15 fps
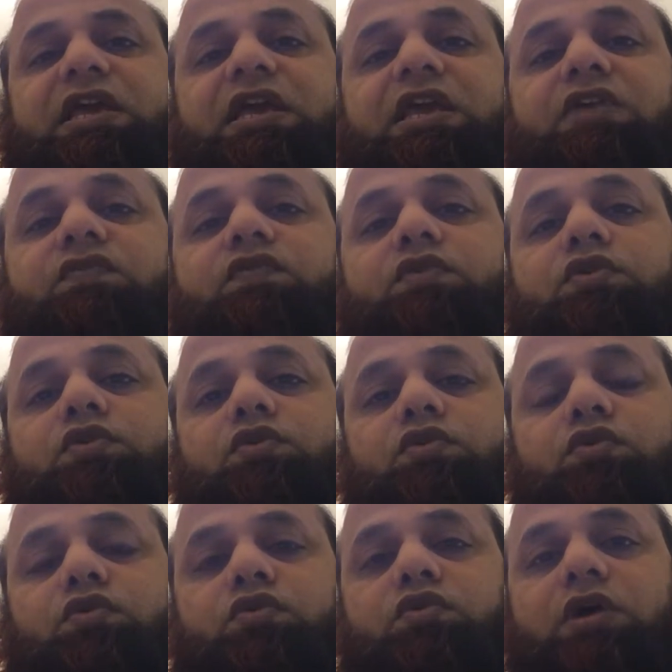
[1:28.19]
If
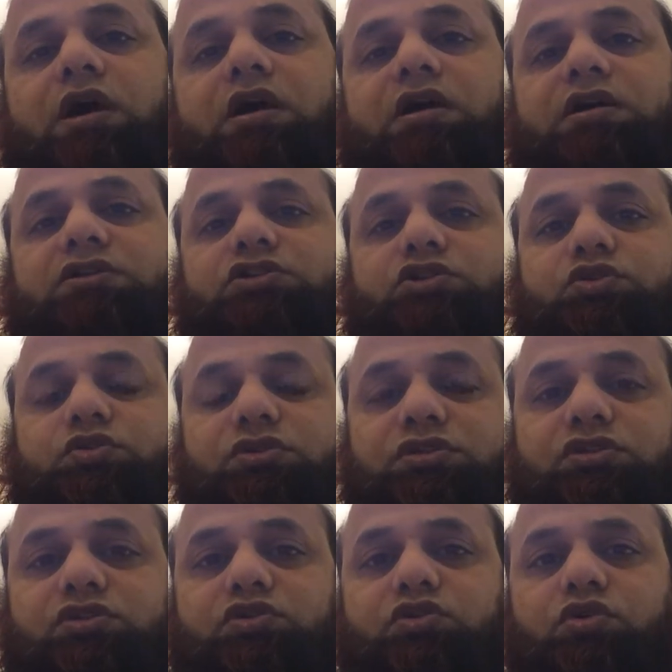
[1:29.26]
you are to
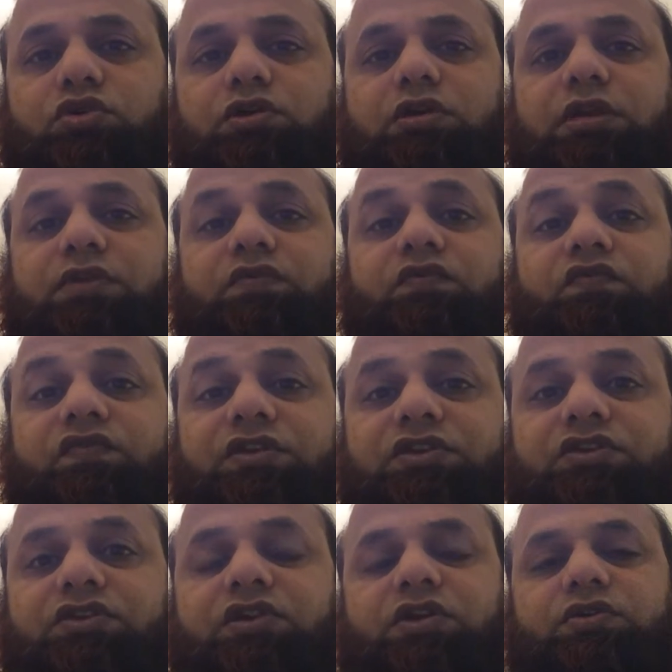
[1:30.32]
install a
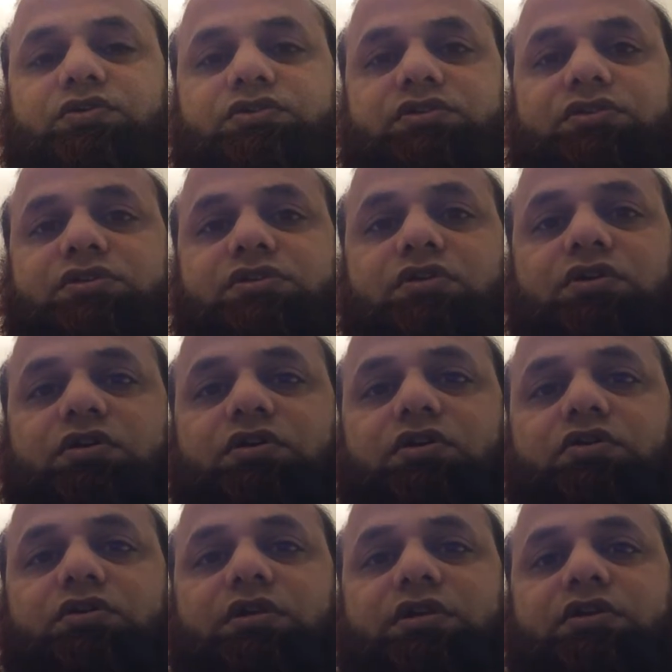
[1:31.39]
Windows
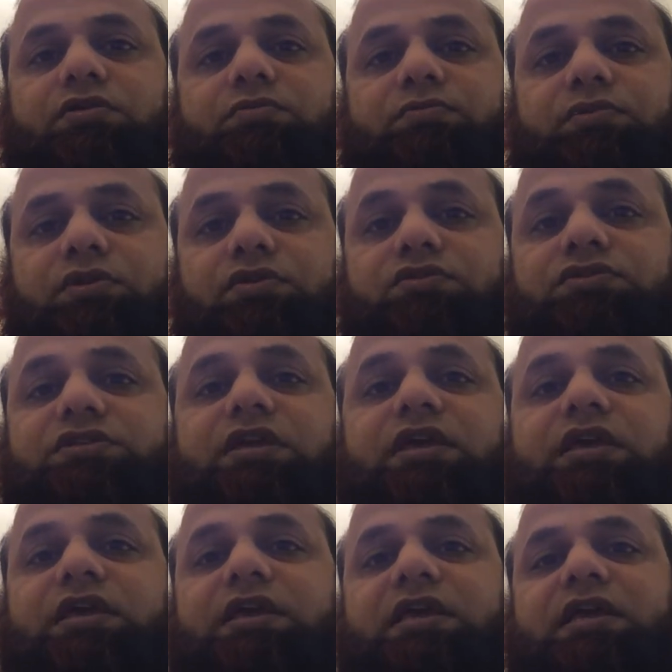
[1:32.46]
on a
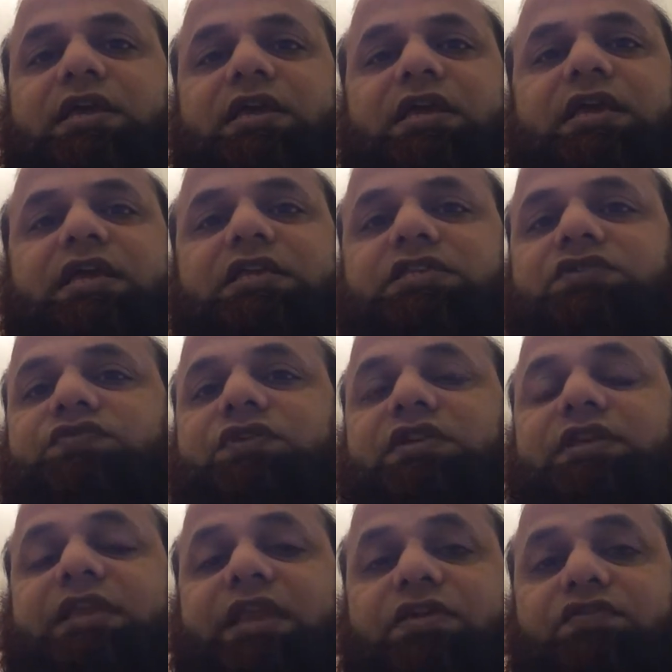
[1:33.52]
computer, it will
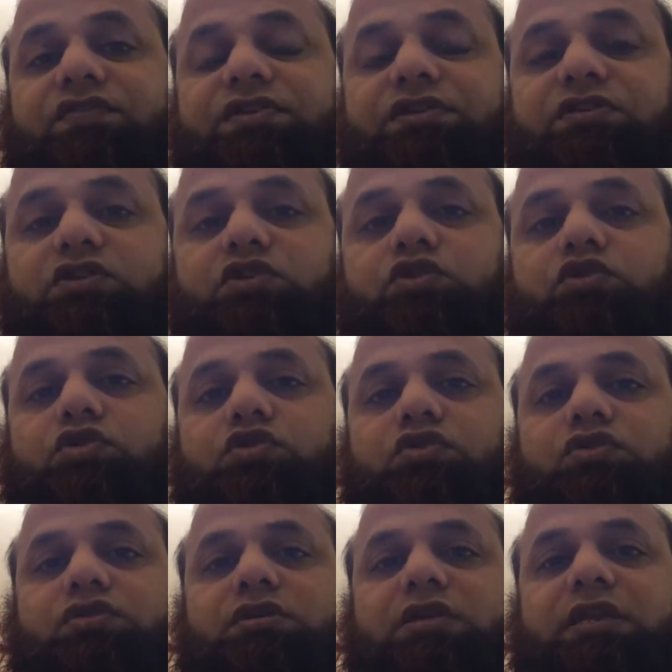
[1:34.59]
never
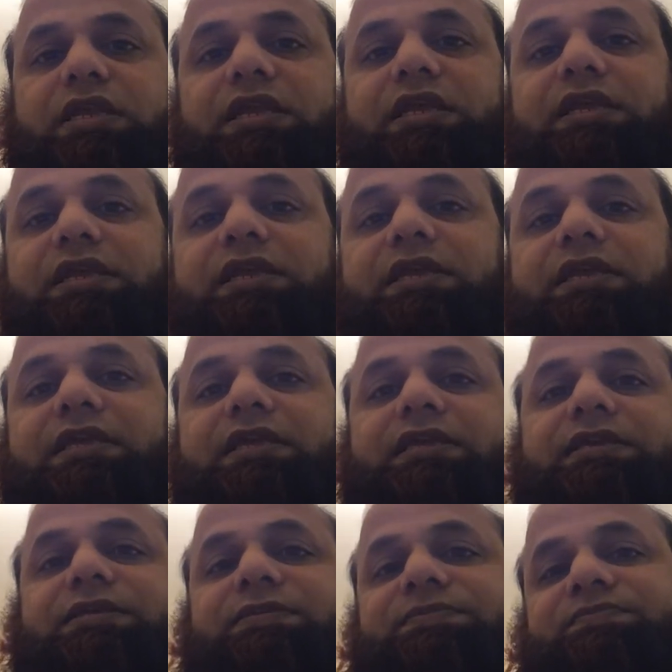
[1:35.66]
install
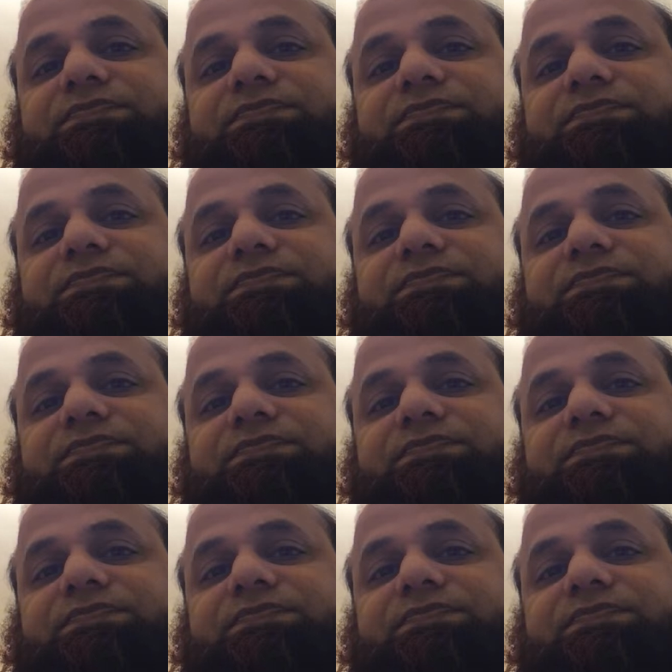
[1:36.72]
a